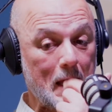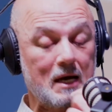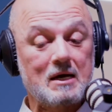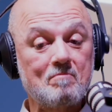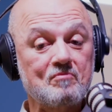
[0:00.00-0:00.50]

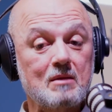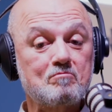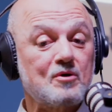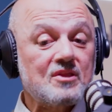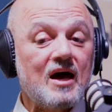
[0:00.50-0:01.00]

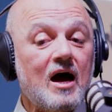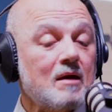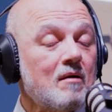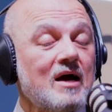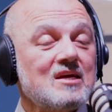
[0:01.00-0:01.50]
But
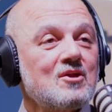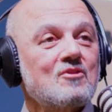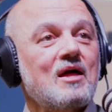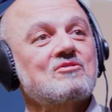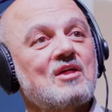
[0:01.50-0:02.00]

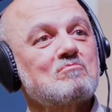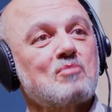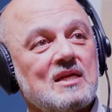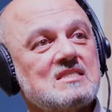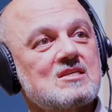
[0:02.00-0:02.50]
that
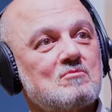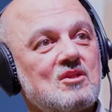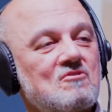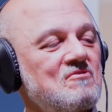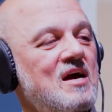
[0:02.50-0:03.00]
pleases me.
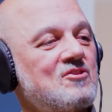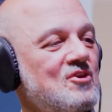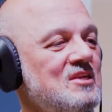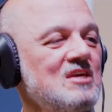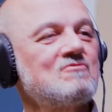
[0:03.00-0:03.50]
The fact
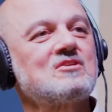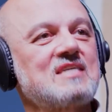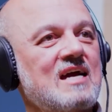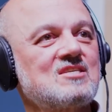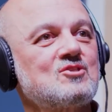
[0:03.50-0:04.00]
that even
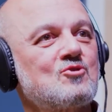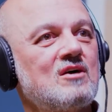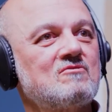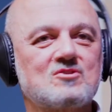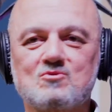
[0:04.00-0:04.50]
taxi
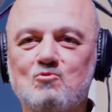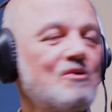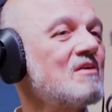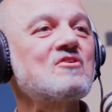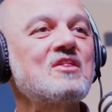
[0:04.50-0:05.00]
drivers,
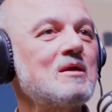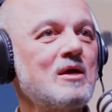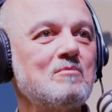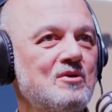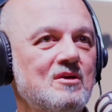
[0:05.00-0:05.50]
wherever they
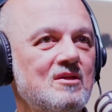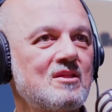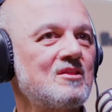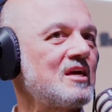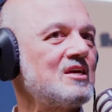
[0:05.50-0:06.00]
may be,
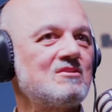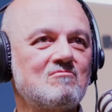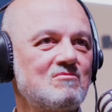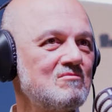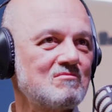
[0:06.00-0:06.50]
and they
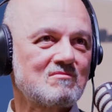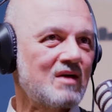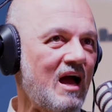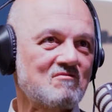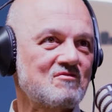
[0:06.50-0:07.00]

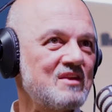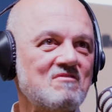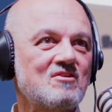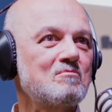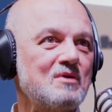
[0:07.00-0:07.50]
have
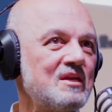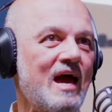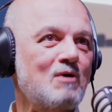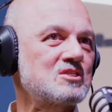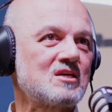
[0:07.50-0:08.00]
never been
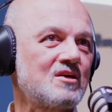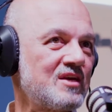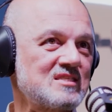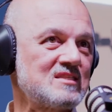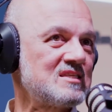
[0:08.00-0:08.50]
outside
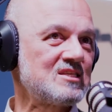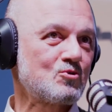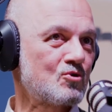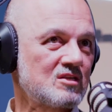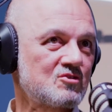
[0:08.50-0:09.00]
their cities
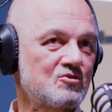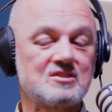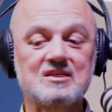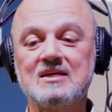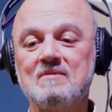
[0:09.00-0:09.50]
or countries,